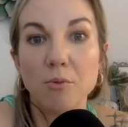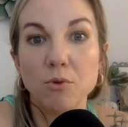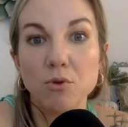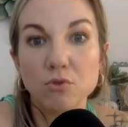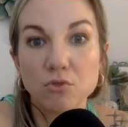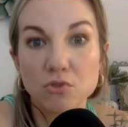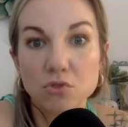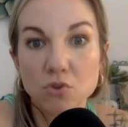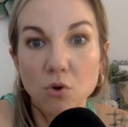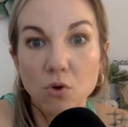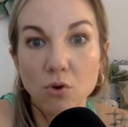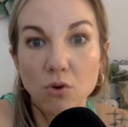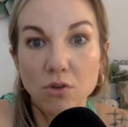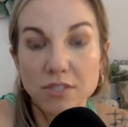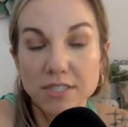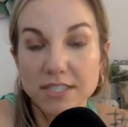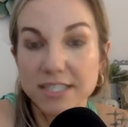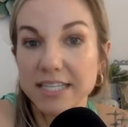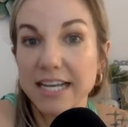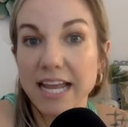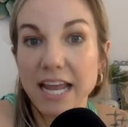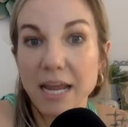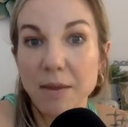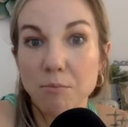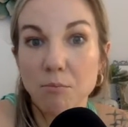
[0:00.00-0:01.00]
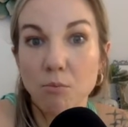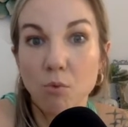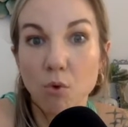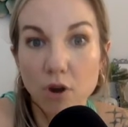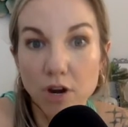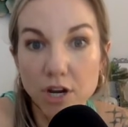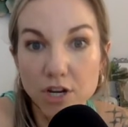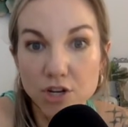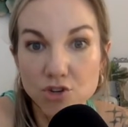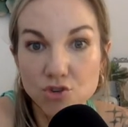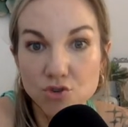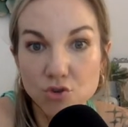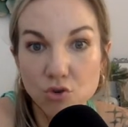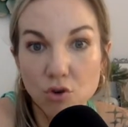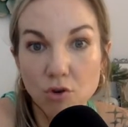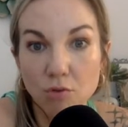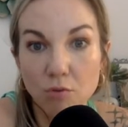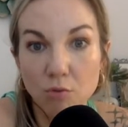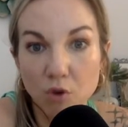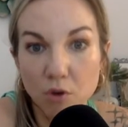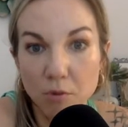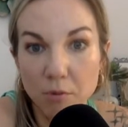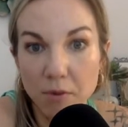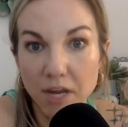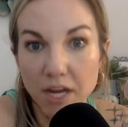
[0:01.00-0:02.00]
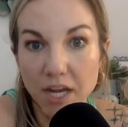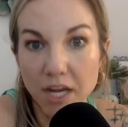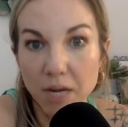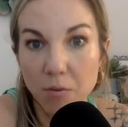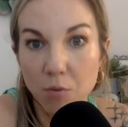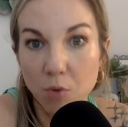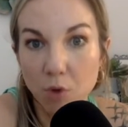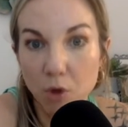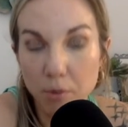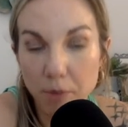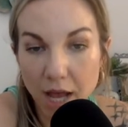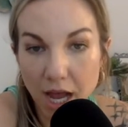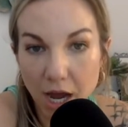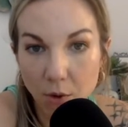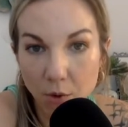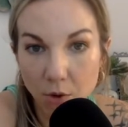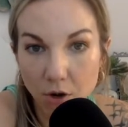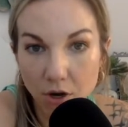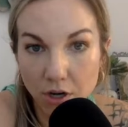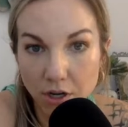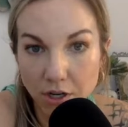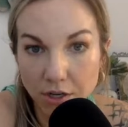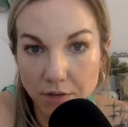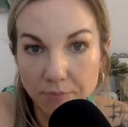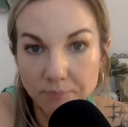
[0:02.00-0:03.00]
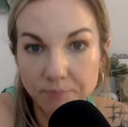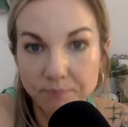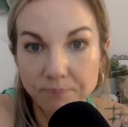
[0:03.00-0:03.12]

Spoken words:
whose goal is to gain more control, more money, more power,